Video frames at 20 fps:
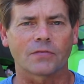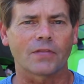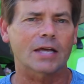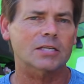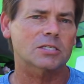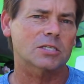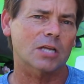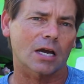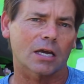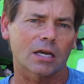and
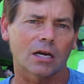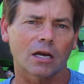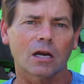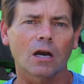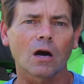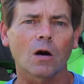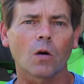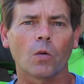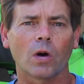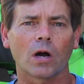that's not going to
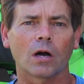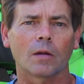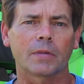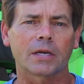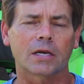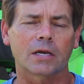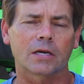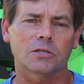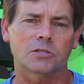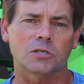go well
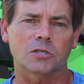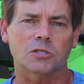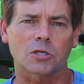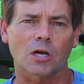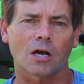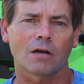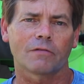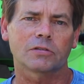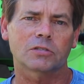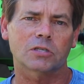because the
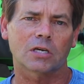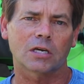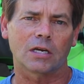solvent's